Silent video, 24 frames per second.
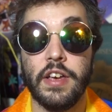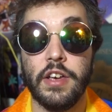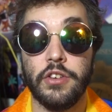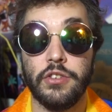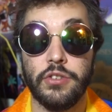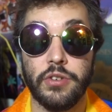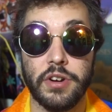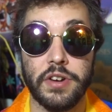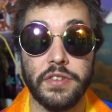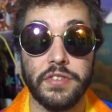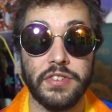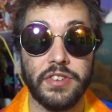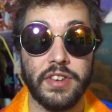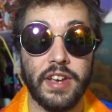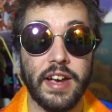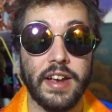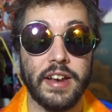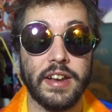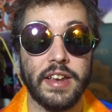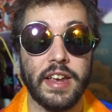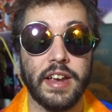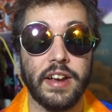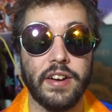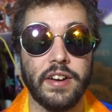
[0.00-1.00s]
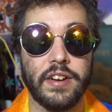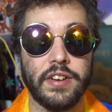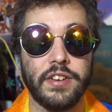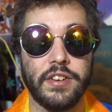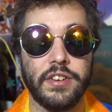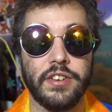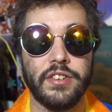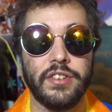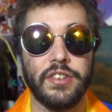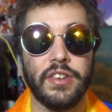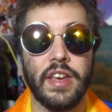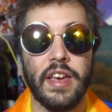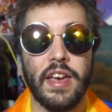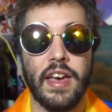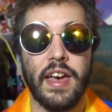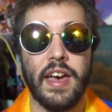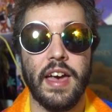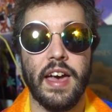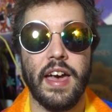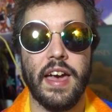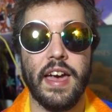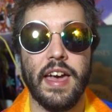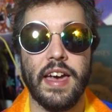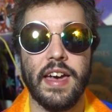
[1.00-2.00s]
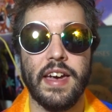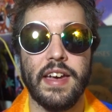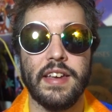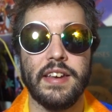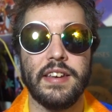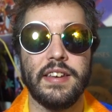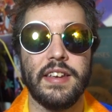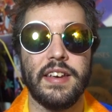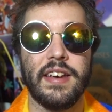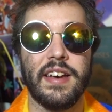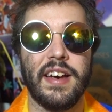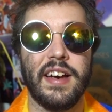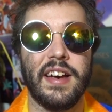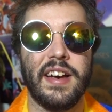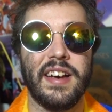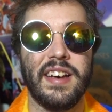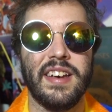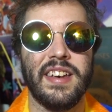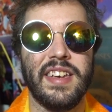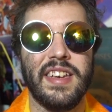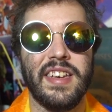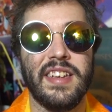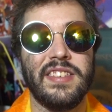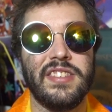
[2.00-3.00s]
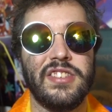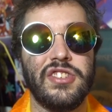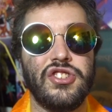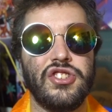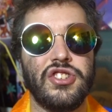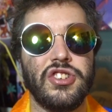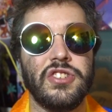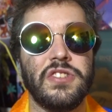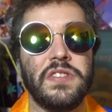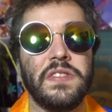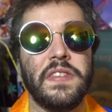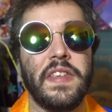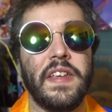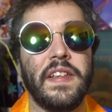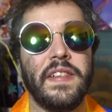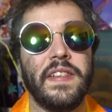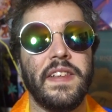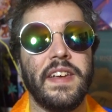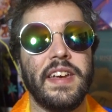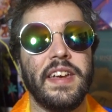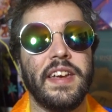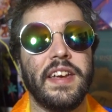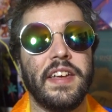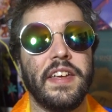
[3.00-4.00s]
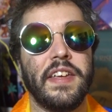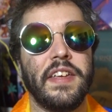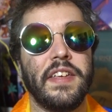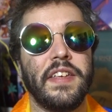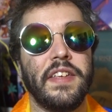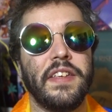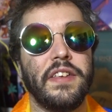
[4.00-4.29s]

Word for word: sort of side characters. And uh, it's just that, like,